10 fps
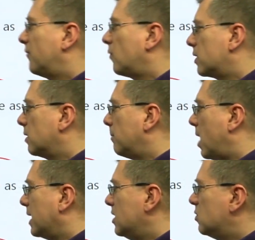for your
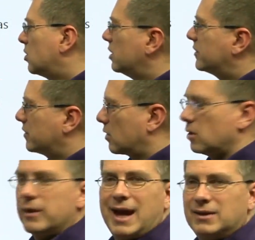body, you could
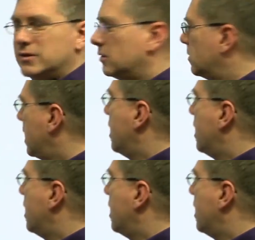circle that too.